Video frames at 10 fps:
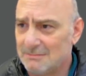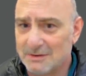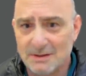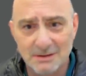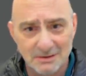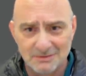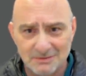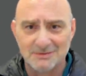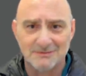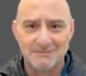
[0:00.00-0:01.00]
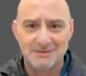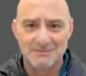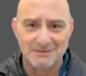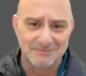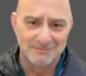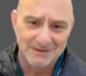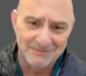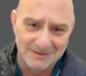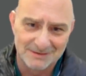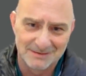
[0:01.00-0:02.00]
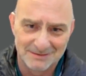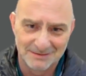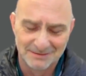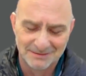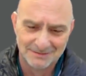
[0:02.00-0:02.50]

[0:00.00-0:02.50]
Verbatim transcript: But then you talk to the people who make the history.